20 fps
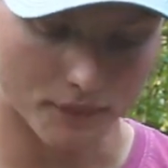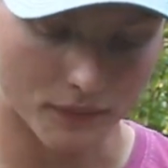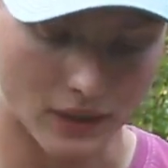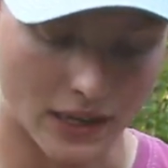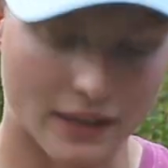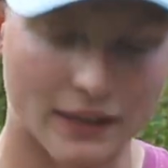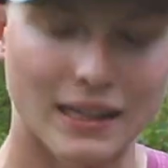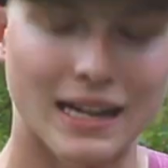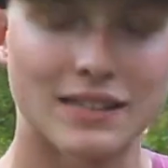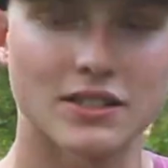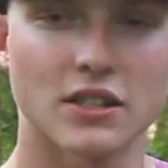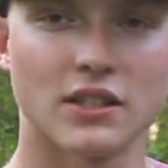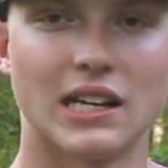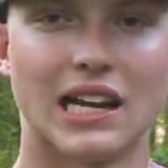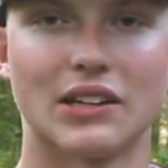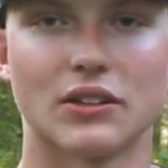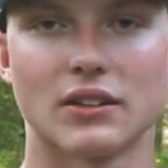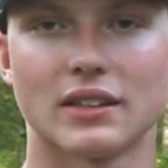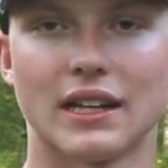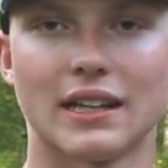And that's
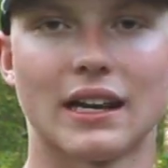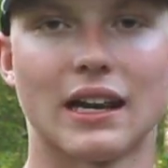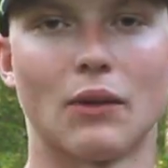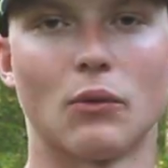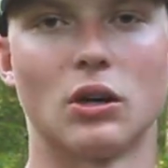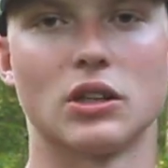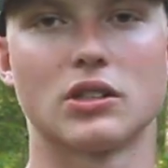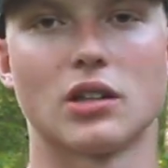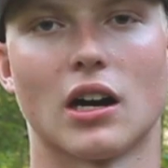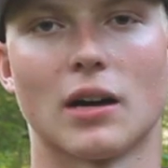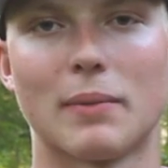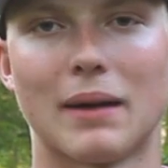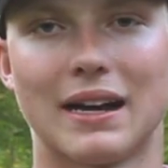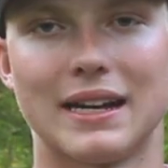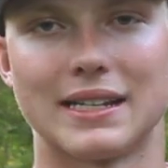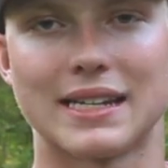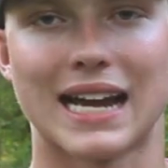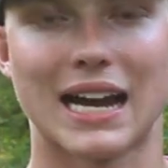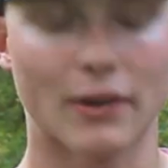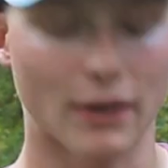another thing that I want to talk
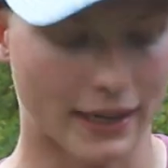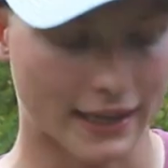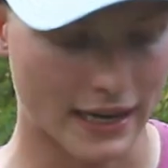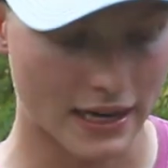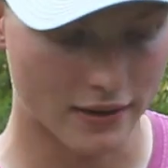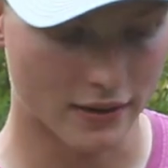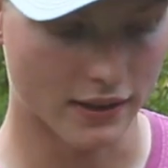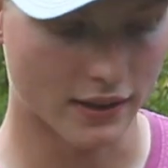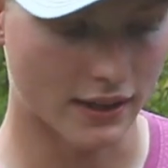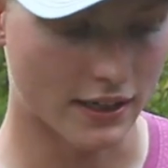about, is how I carry